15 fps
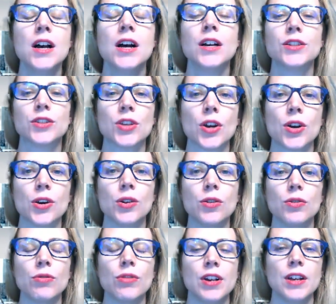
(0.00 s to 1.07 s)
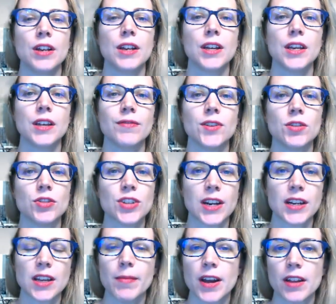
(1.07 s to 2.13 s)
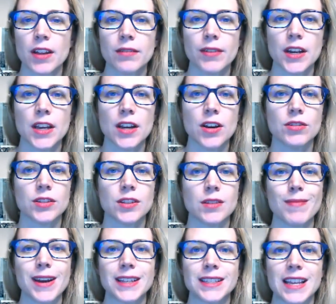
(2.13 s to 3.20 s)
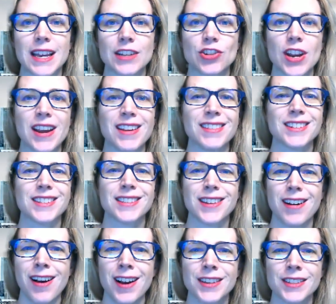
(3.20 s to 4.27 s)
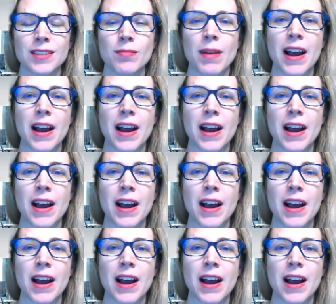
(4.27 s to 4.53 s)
So if you checked out my other videos, you might say, Jane, this is awesome.